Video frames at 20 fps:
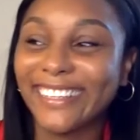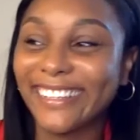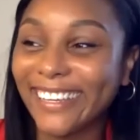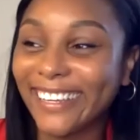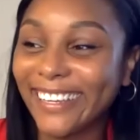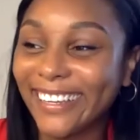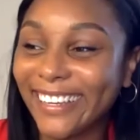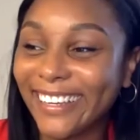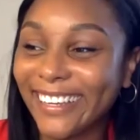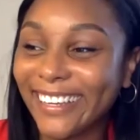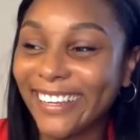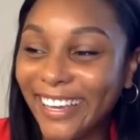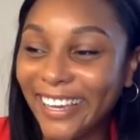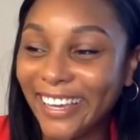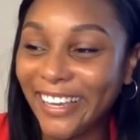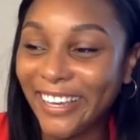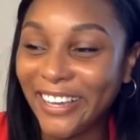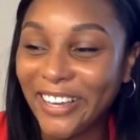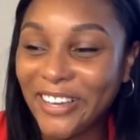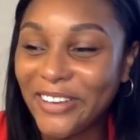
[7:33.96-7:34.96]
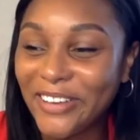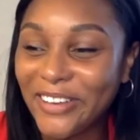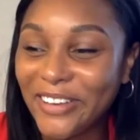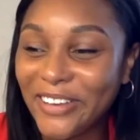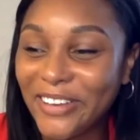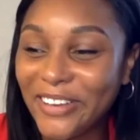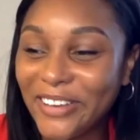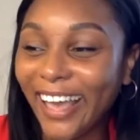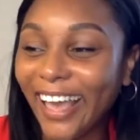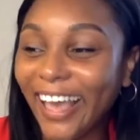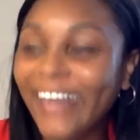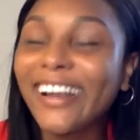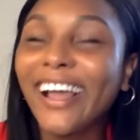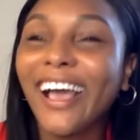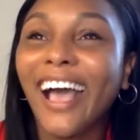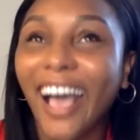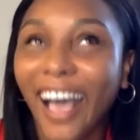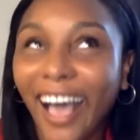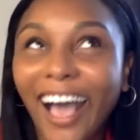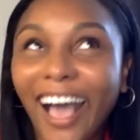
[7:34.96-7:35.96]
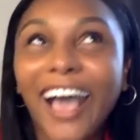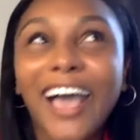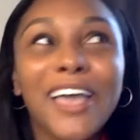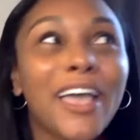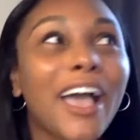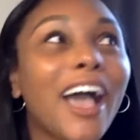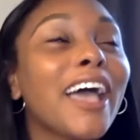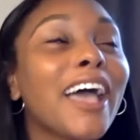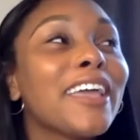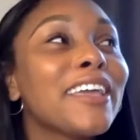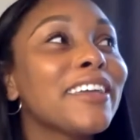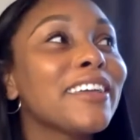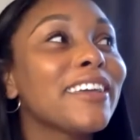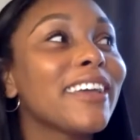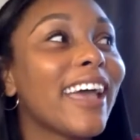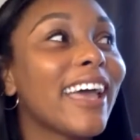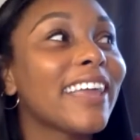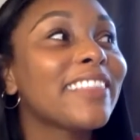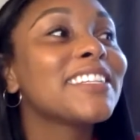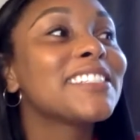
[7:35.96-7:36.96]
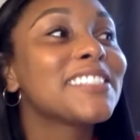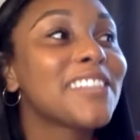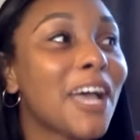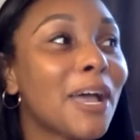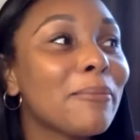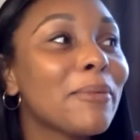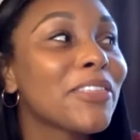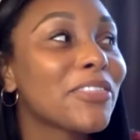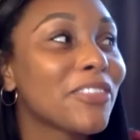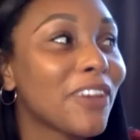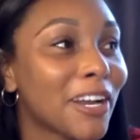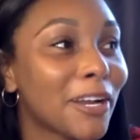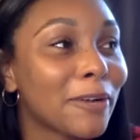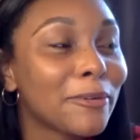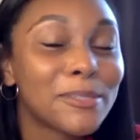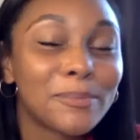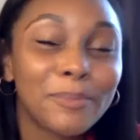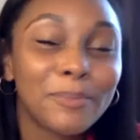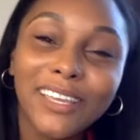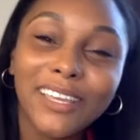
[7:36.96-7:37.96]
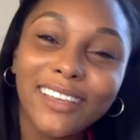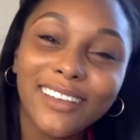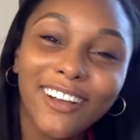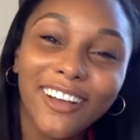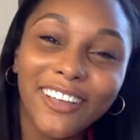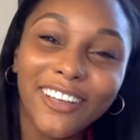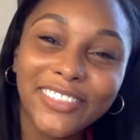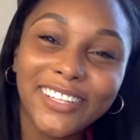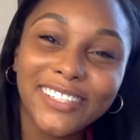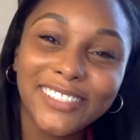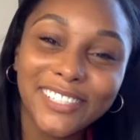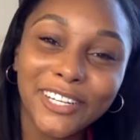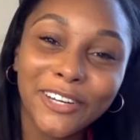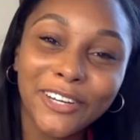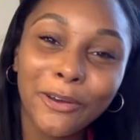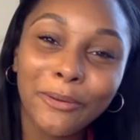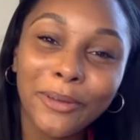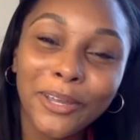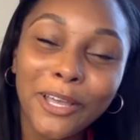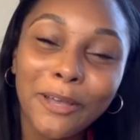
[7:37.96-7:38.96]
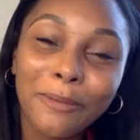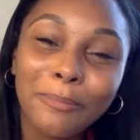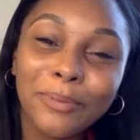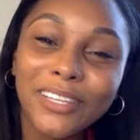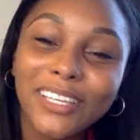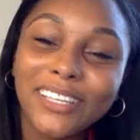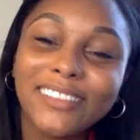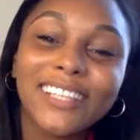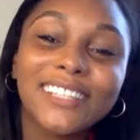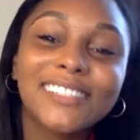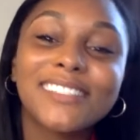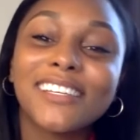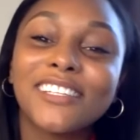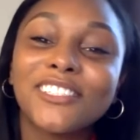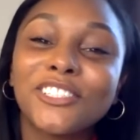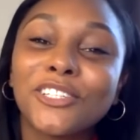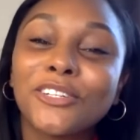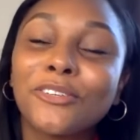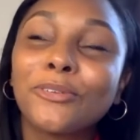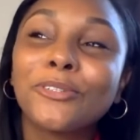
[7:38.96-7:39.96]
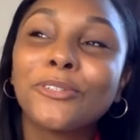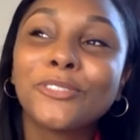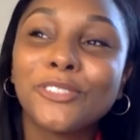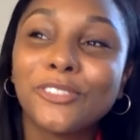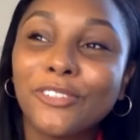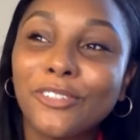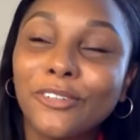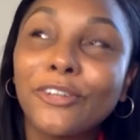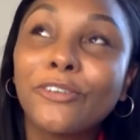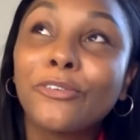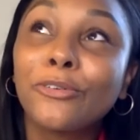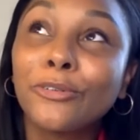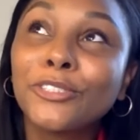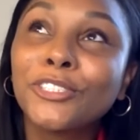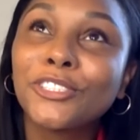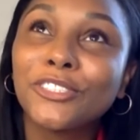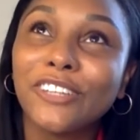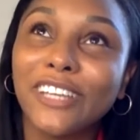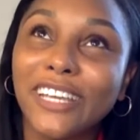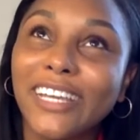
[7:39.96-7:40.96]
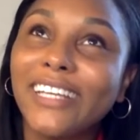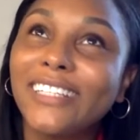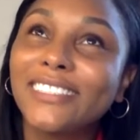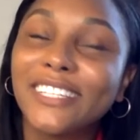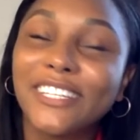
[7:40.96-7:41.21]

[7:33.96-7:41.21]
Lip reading: Like, and I at the time I thought I was being authentic growing up, but like that's such a crucial age.